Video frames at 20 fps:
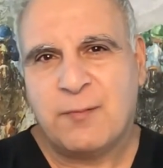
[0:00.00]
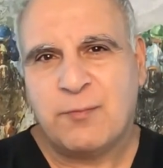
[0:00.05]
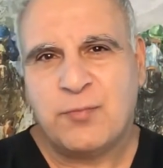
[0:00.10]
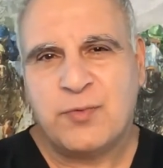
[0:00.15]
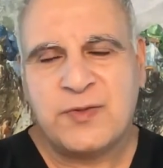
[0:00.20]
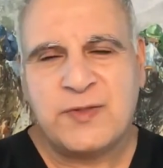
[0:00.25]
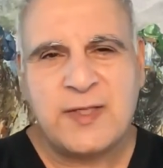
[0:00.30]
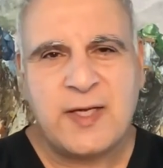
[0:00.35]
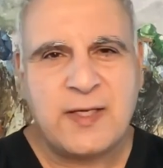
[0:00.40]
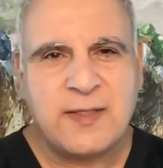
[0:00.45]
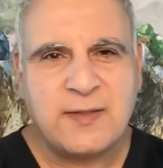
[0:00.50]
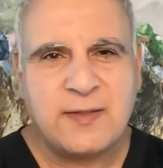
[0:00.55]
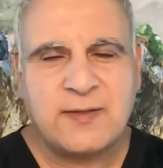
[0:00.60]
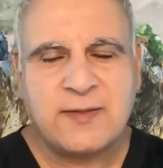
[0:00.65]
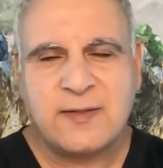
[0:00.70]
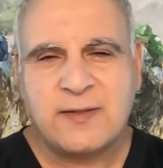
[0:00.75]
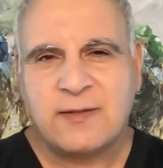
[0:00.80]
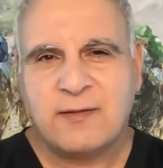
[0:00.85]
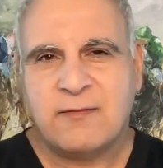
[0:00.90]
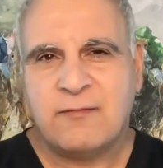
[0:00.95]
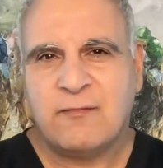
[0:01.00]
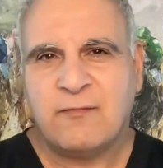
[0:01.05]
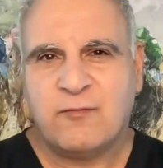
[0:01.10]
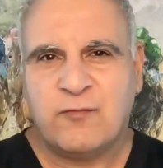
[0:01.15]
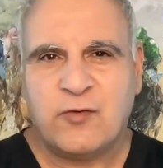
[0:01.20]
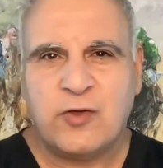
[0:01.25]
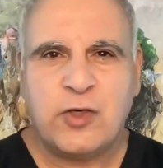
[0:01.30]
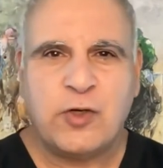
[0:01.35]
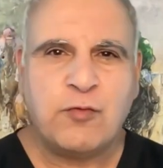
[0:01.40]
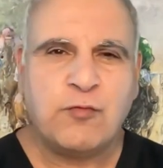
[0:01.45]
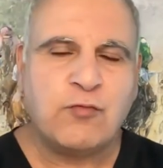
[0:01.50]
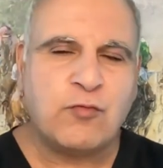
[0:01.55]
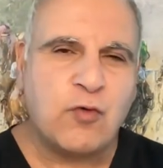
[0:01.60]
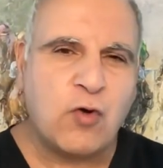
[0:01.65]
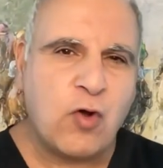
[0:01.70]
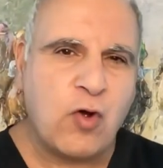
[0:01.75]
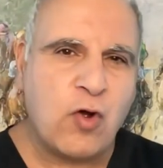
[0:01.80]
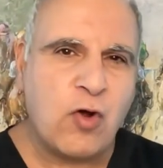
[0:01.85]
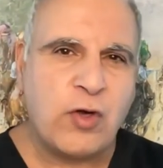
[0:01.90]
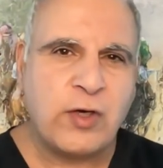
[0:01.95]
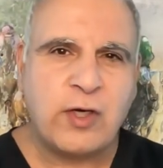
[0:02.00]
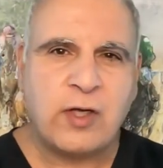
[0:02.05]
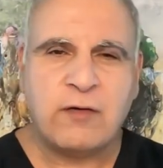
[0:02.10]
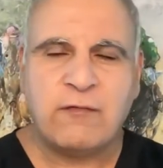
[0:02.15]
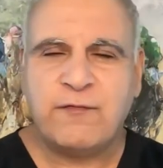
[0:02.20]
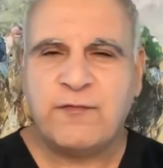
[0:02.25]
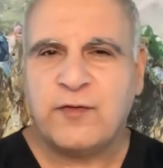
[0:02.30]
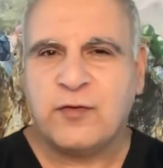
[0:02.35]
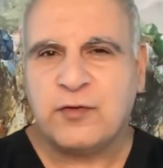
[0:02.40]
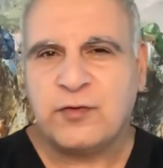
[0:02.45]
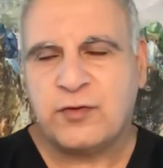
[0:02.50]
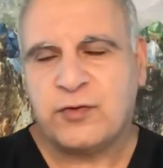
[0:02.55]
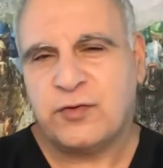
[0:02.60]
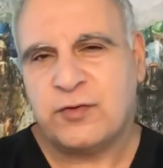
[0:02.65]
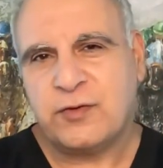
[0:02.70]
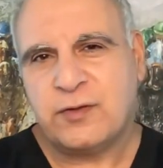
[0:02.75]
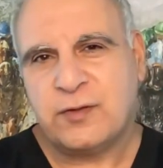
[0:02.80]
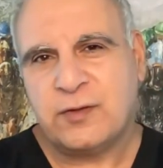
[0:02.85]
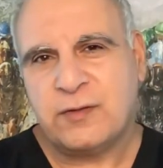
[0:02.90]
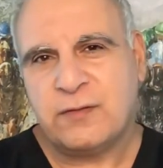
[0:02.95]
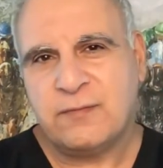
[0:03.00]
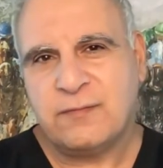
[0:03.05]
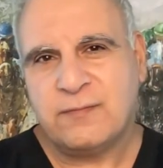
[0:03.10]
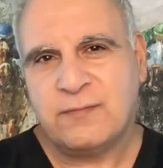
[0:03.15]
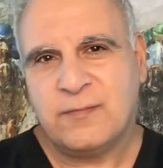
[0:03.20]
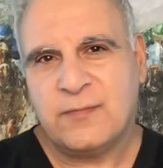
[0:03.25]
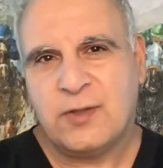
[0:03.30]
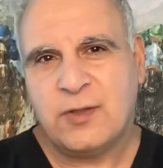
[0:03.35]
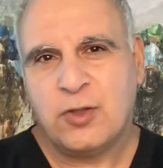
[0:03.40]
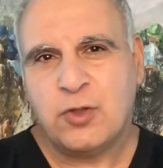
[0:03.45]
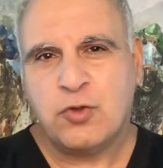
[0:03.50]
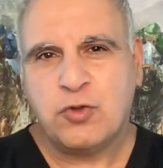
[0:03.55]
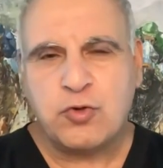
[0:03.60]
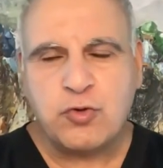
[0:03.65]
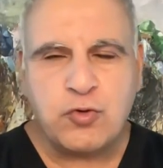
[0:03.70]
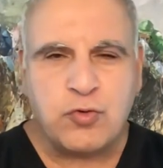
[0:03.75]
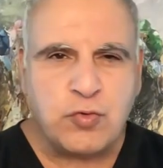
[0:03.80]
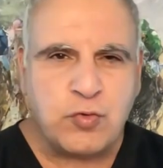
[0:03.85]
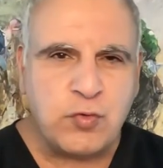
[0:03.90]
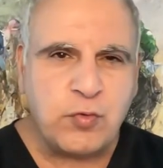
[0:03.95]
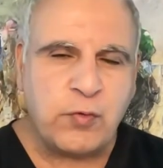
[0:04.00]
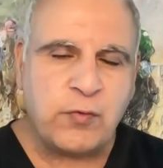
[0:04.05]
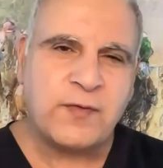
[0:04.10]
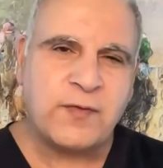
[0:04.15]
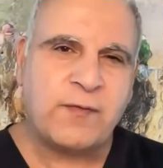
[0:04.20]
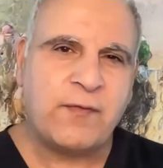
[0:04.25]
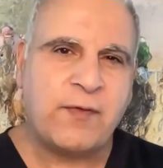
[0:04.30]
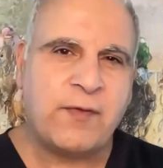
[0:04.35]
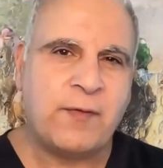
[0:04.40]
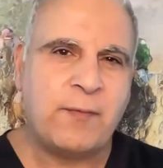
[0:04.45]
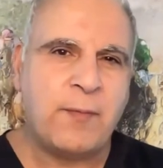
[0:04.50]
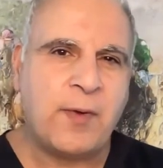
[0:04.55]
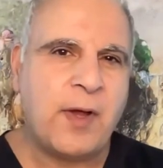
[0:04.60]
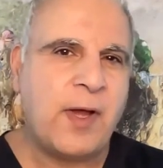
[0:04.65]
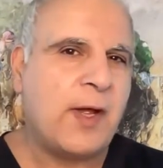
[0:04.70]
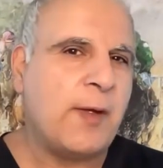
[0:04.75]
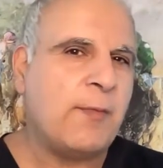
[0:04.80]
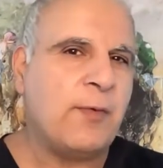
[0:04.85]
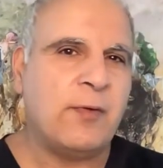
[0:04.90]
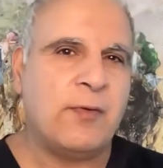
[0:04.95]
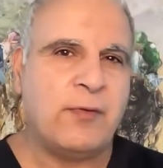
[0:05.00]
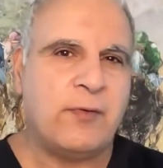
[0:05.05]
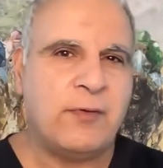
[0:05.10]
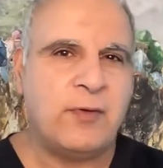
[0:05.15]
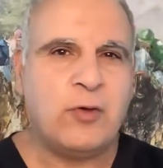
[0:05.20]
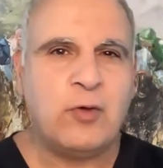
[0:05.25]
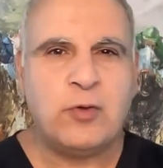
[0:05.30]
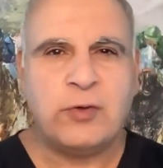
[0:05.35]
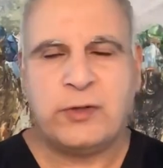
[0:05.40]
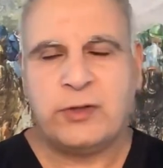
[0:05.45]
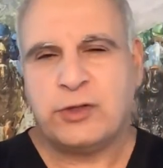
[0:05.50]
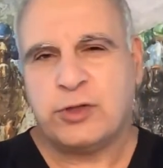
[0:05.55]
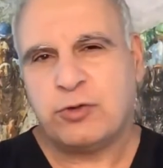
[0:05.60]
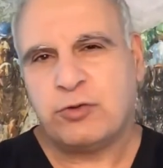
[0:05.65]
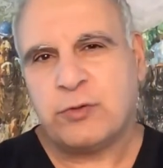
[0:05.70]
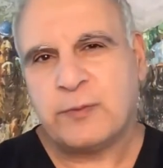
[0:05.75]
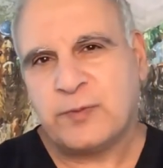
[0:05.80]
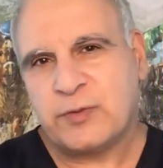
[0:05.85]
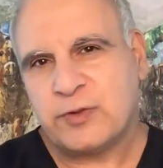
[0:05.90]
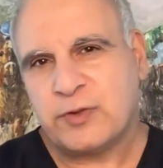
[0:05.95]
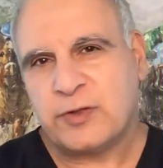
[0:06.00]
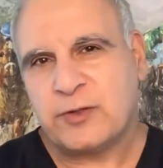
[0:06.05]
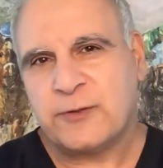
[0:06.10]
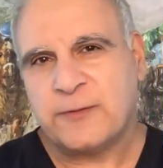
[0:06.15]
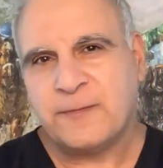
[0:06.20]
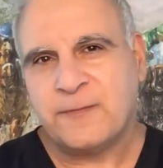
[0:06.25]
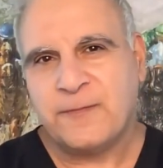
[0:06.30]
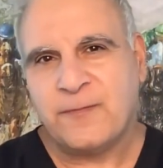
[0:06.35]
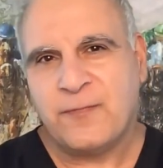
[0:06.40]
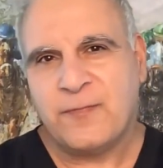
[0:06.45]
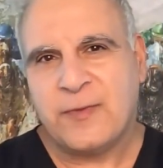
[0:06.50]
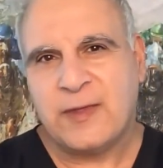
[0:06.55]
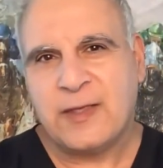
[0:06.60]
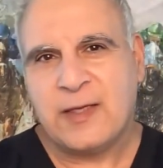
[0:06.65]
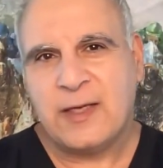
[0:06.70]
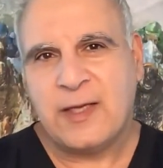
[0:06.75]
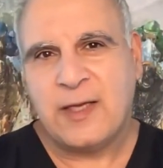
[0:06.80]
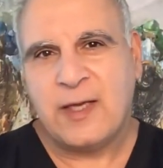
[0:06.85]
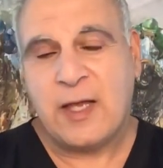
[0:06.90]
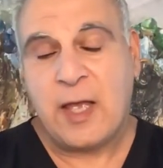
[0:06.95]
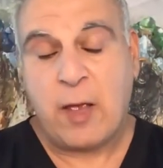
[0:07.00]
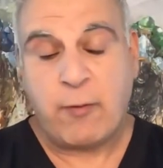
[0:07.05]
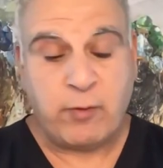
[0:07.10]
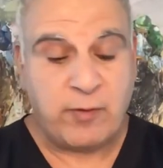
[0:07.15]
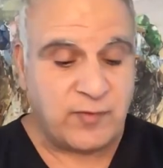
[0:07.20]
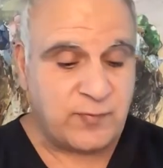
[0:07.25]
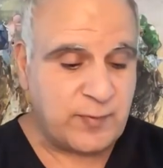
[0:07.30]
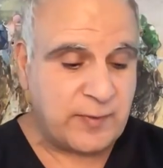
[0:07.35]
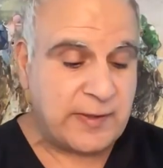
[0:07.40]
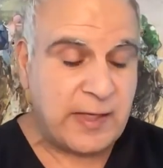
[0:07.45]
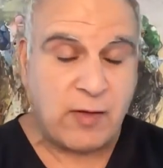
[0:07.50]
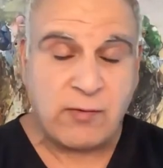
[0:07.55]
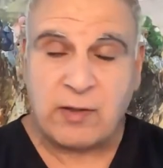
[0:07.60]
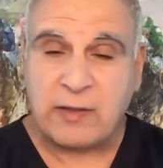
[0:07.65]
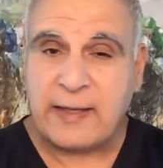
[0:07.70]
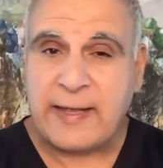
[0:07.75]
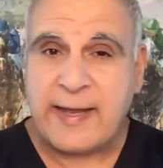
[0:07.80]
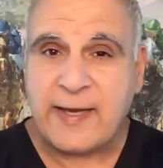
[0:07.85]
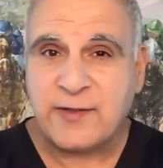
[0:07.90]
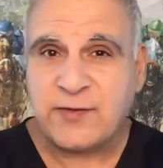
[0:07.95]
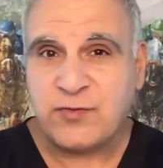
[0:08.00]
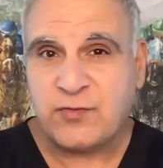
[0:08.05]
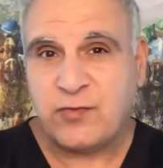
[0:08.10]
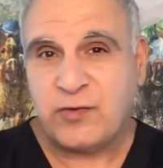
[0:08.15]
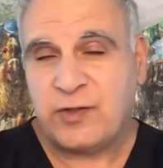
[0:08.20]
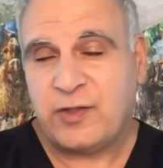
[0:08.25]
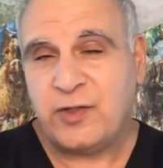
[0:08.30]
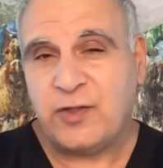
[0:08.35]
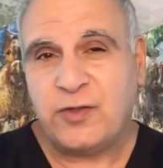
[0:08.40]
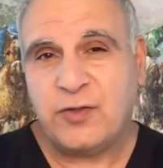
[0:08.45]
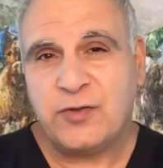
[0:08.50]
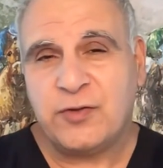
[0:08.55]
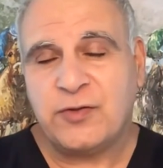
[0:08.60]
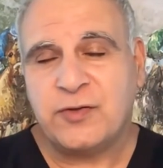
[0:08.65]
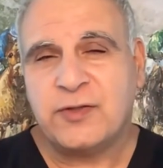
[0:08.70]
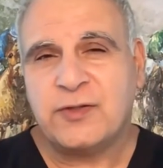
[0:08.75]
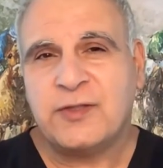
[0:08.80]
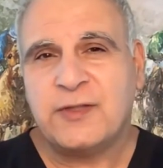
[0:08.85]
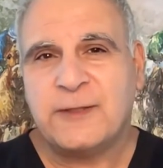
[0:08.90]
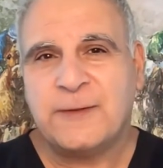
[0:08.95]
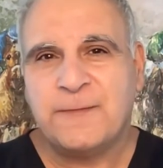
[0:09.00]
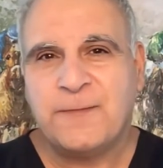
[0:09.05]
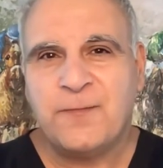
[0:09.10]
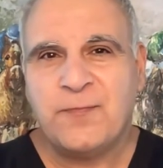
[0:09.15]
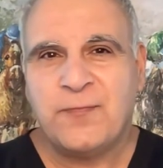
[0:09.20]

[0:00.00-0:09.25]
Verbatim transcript: presents very raw and unfiltered truths of the Bible, the Holy Scripture. And we've spent now the last three years